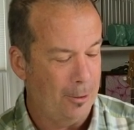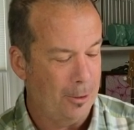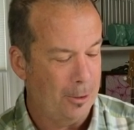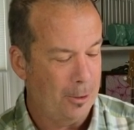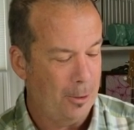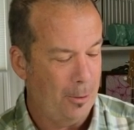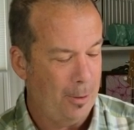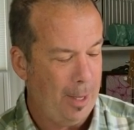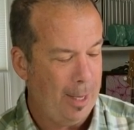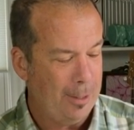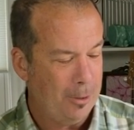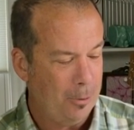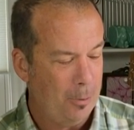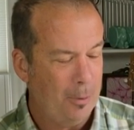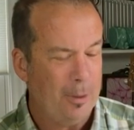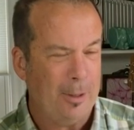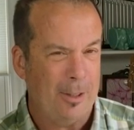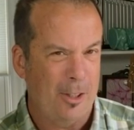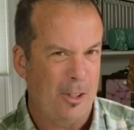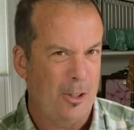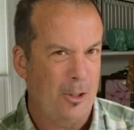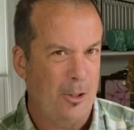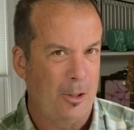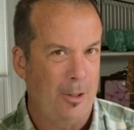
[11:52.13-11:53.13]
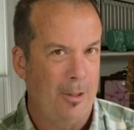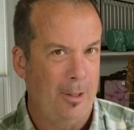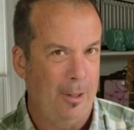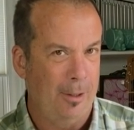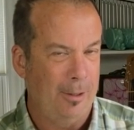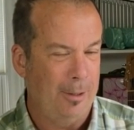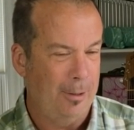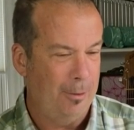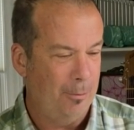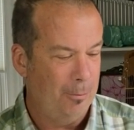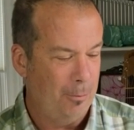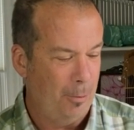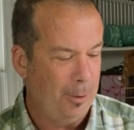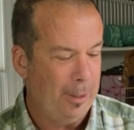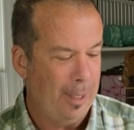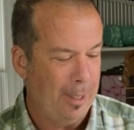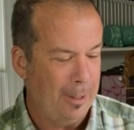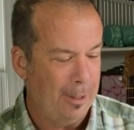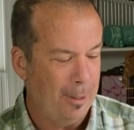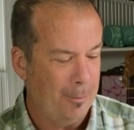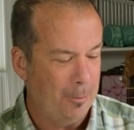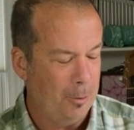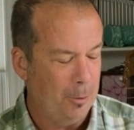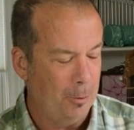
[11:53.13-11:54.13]
So that's what we
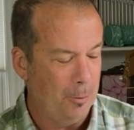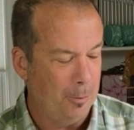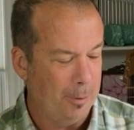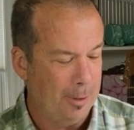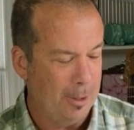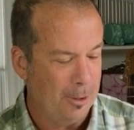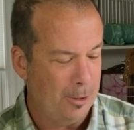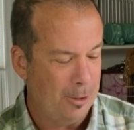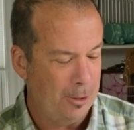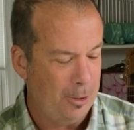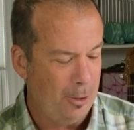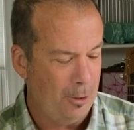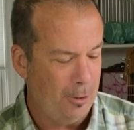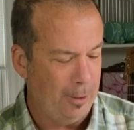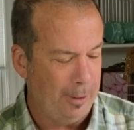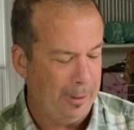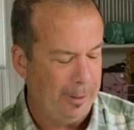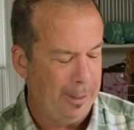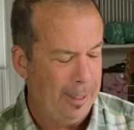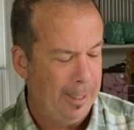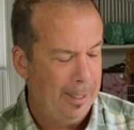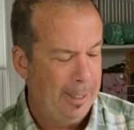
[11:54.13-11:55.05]
ended up doing with the Sterling.